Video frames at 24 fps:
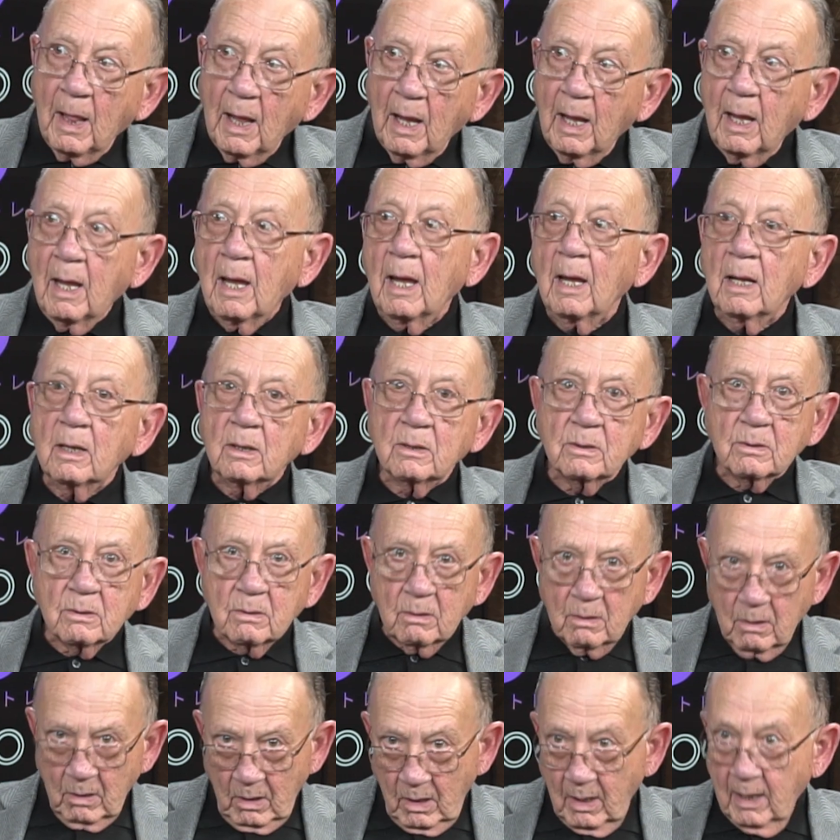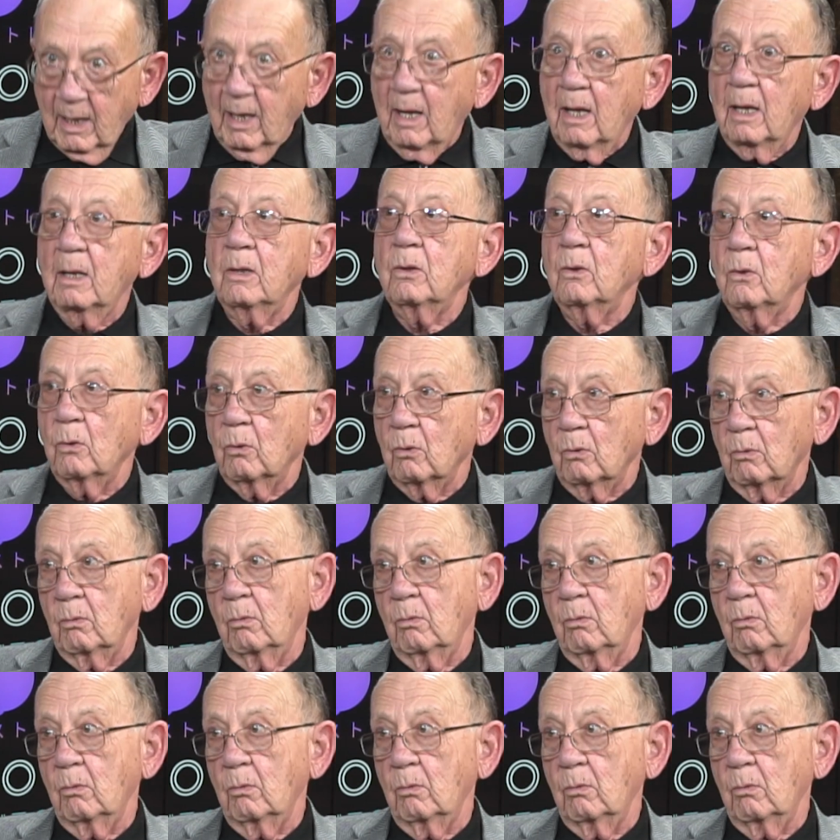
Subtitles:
gangster can do.